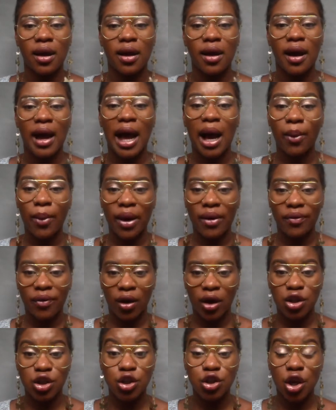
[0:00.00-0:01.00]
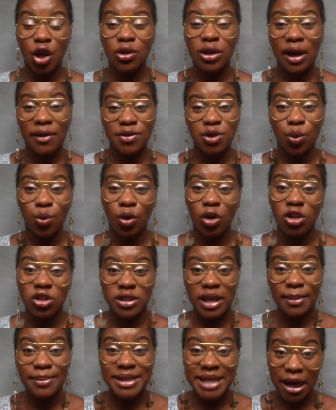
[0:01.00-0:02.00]
However, you don't have to watch
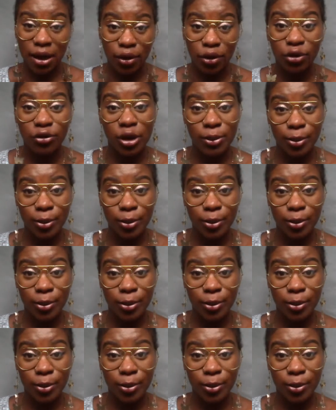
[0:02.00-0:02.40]
them down 3